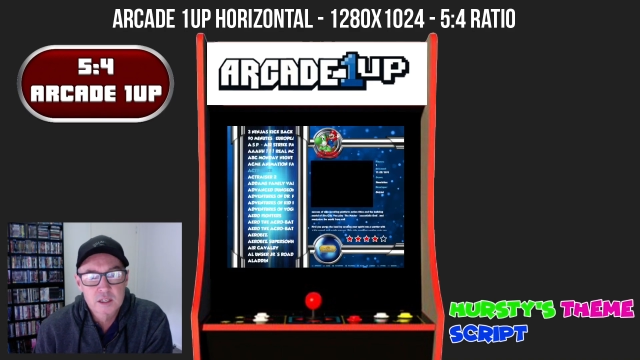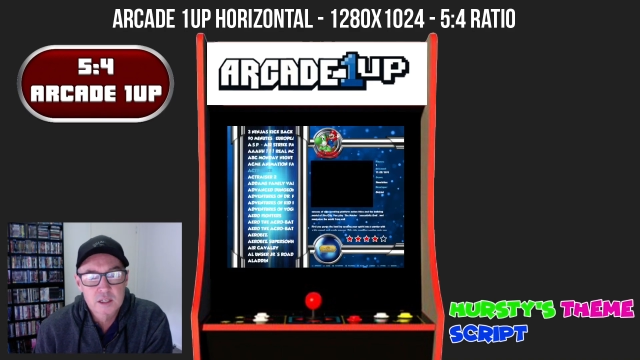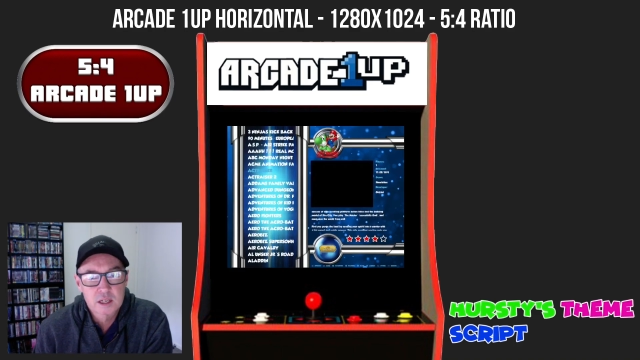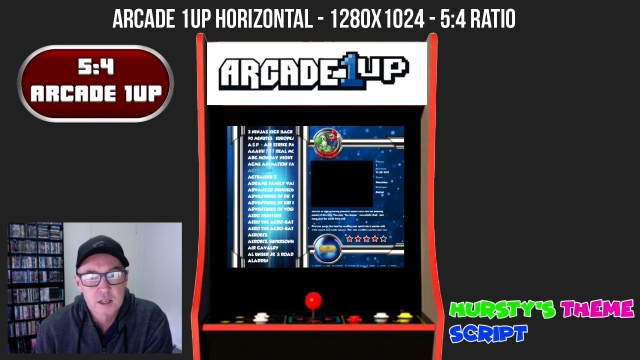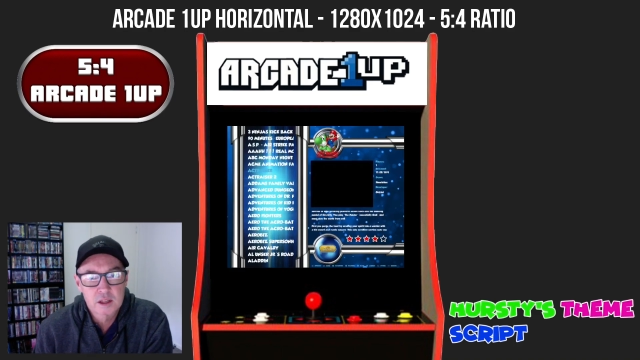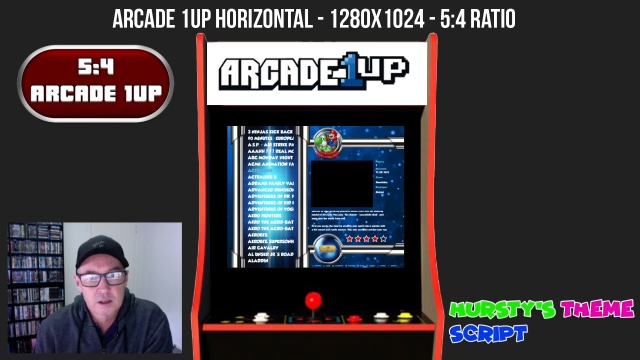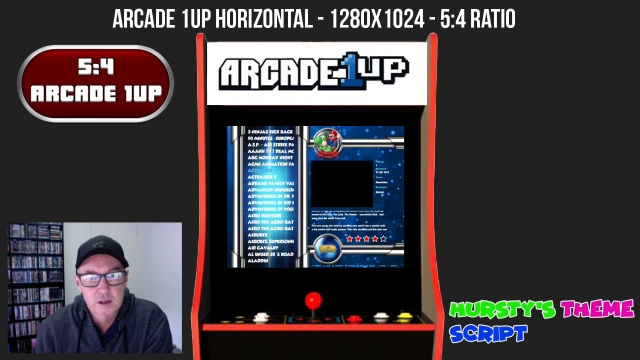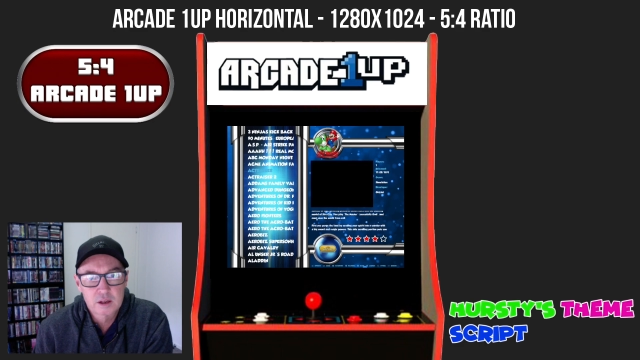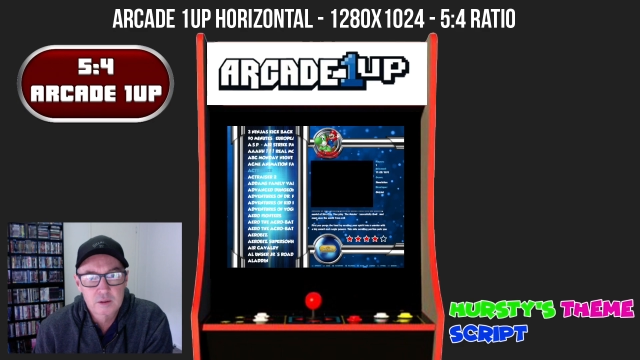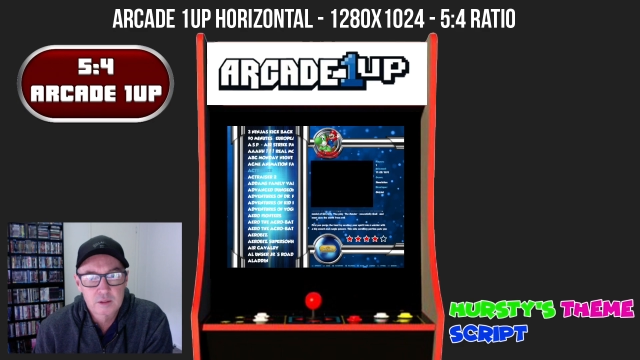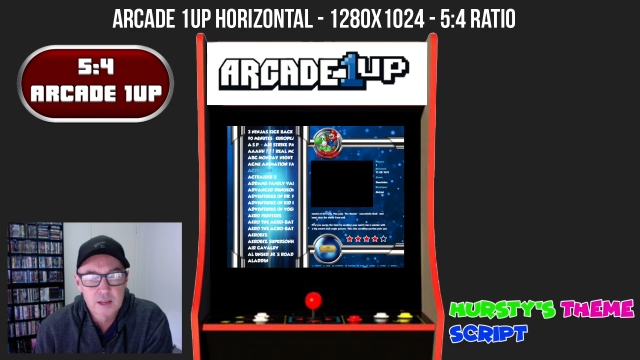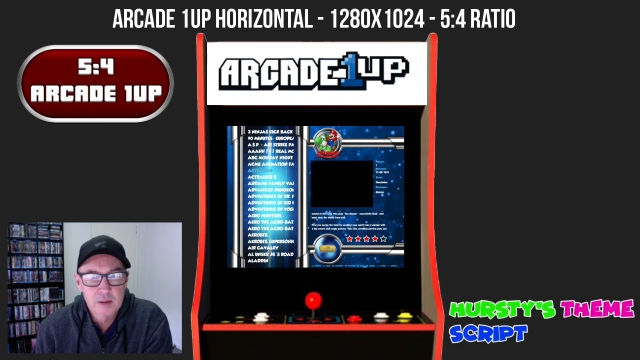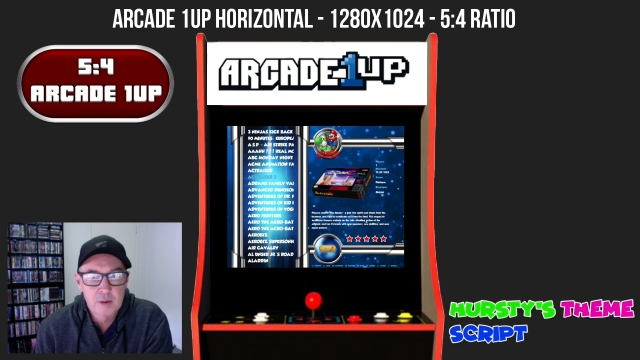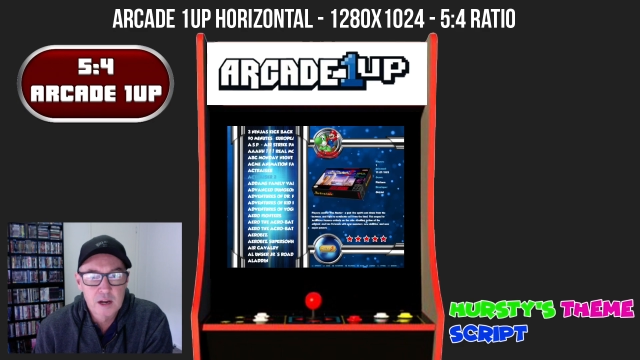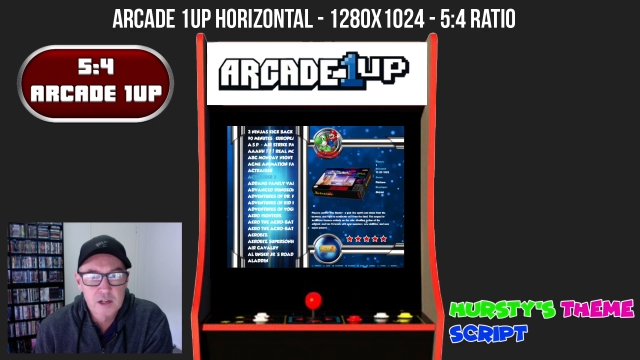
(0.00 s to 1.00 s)
So
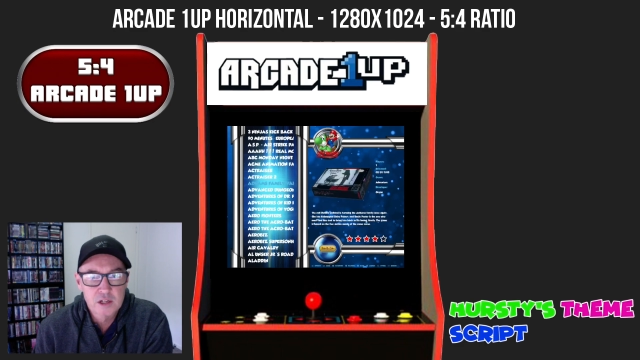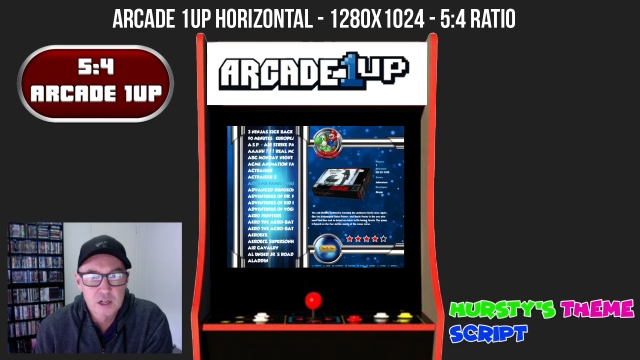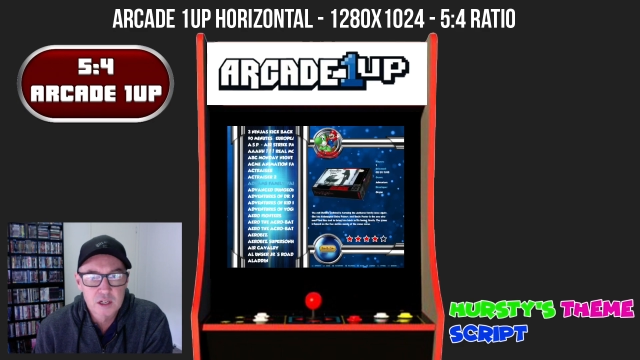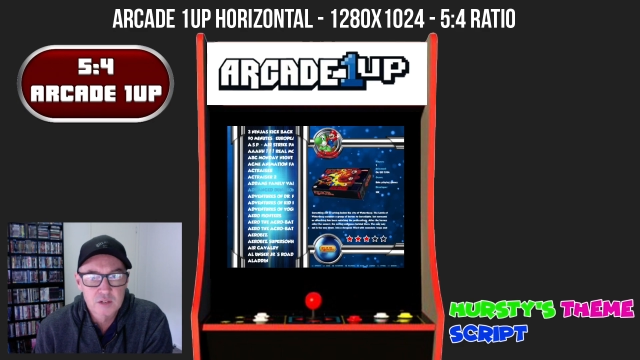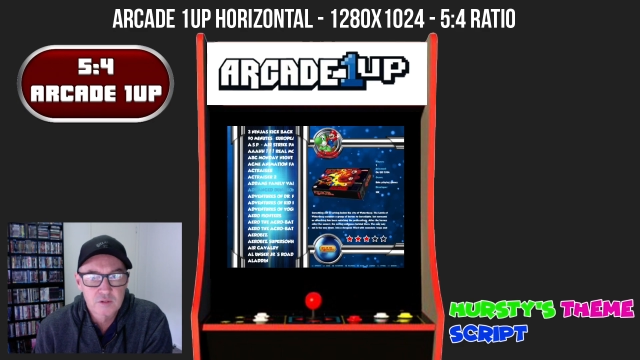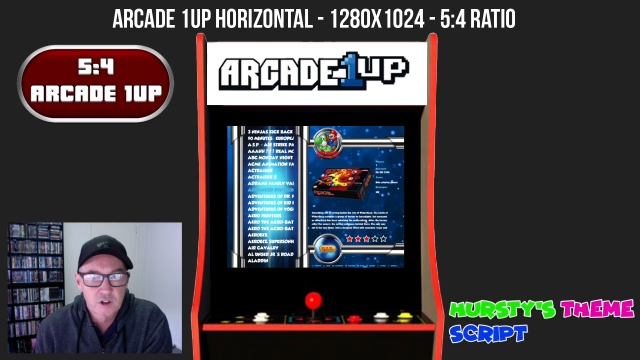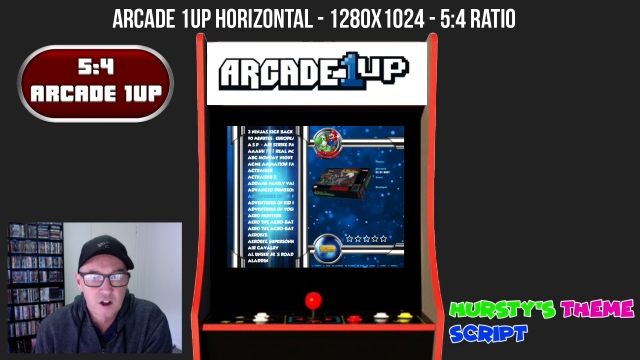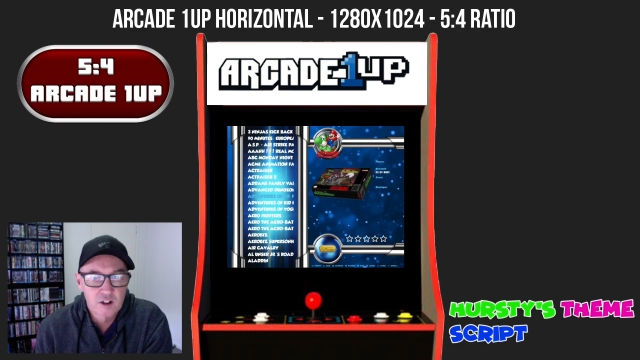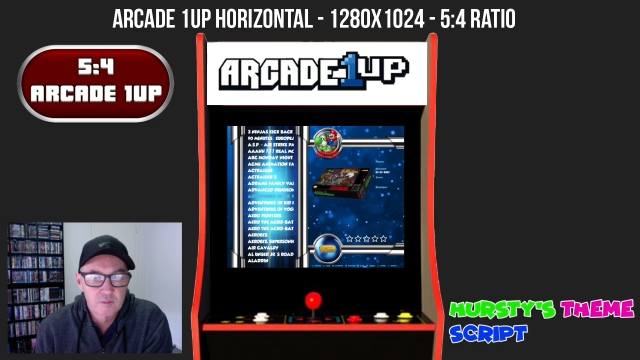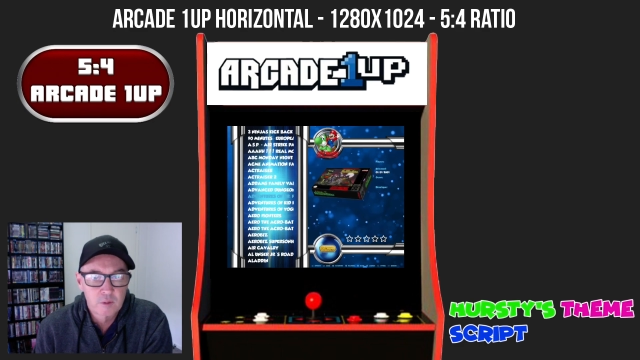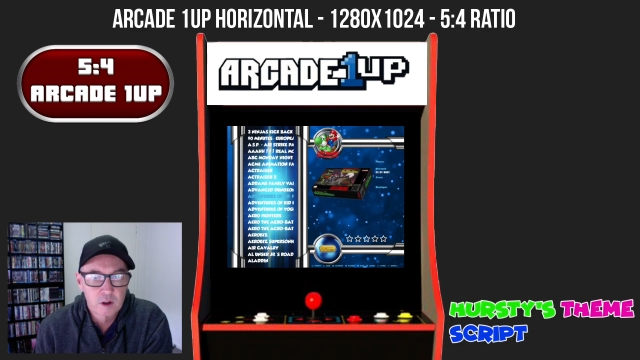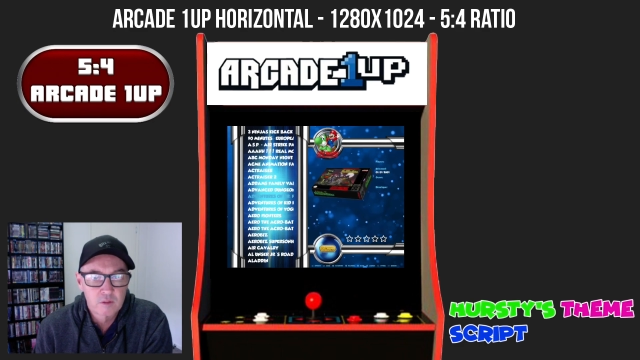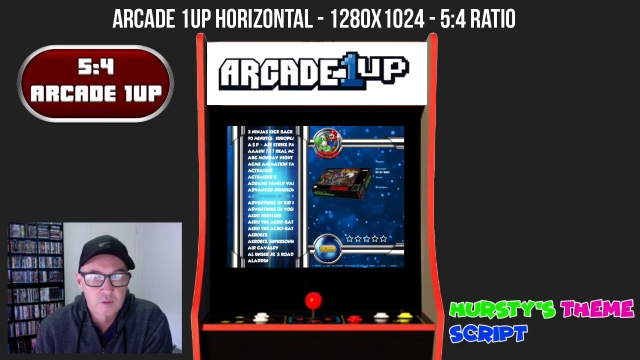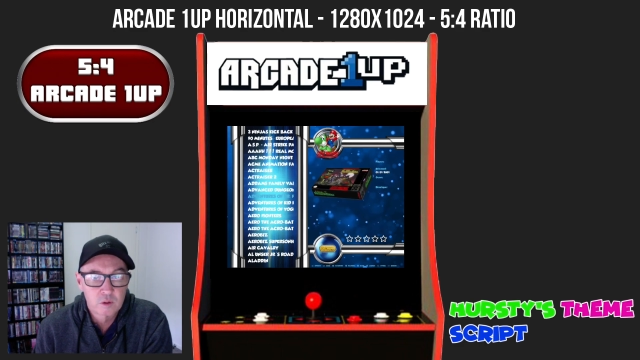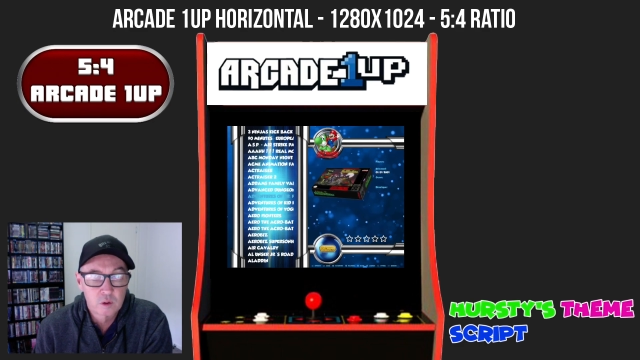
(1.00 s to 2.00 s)
their ratio is
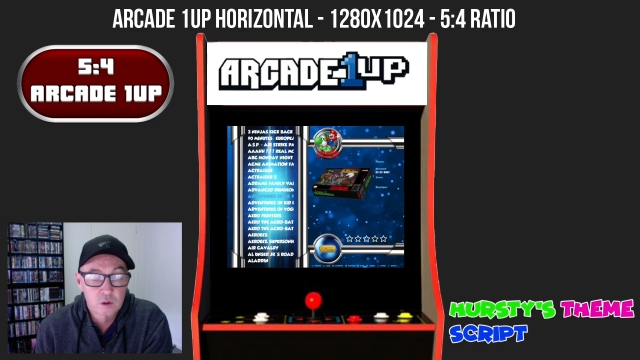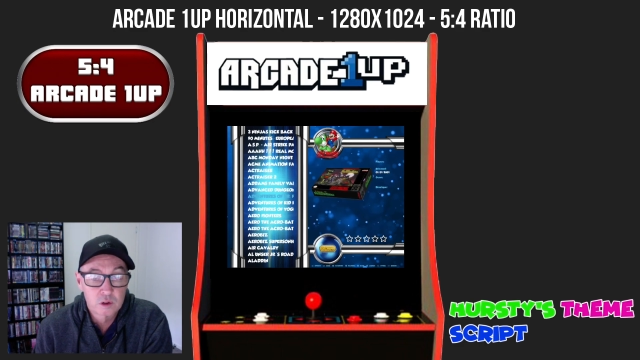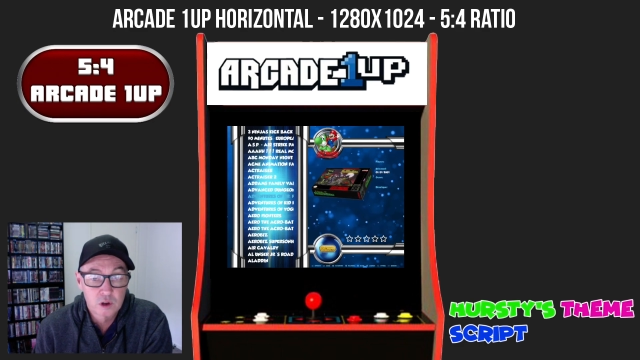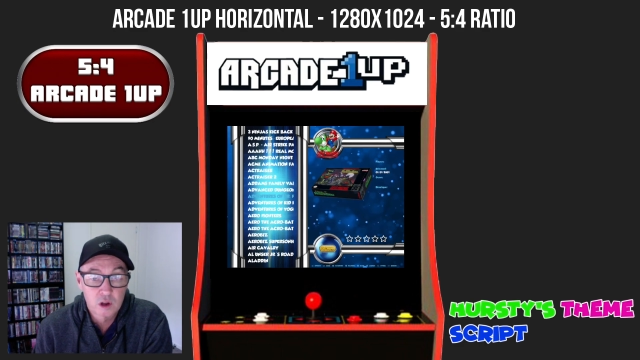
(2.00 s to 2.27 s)
5x4,